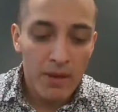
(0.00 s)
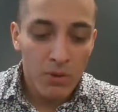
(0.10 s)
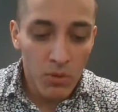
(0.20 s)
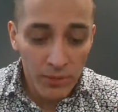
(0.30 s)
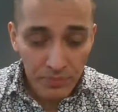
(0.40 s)

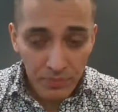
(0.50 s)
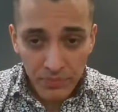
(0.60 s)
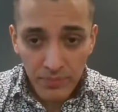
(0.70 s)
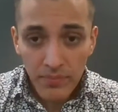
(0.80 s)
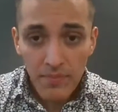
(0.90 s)
Well,
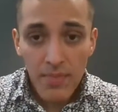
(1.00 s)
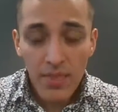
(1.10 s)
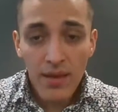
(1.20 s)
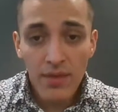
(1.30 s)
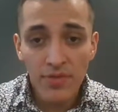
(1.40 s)

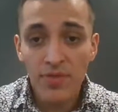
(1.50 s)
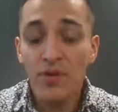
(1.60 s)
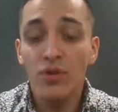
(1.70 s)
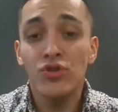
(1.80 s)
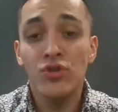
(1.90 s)

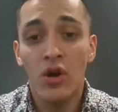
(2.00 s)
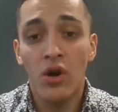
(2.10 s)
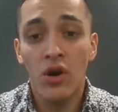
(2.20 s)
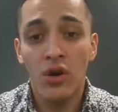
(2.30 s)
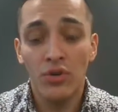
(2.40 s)
those
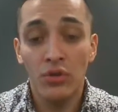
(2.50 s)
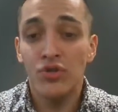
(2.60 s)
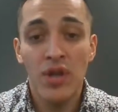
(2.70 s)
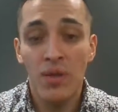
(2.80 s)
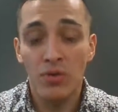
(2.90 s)

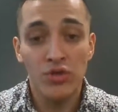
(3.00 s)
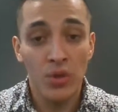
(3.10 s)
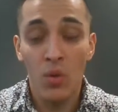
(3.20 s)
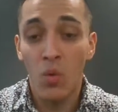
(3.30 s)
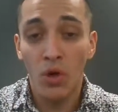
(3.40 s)
numbers
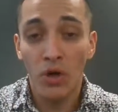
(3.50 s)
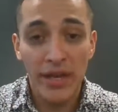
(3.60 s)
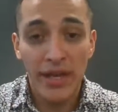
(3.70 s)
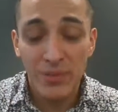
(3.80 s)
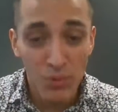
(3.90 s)
don't work
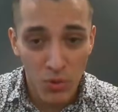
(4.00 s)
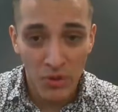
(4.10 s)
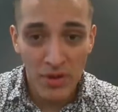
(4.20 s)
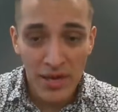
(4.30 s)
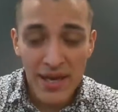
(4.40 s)

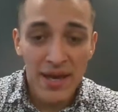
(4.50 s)
anymore.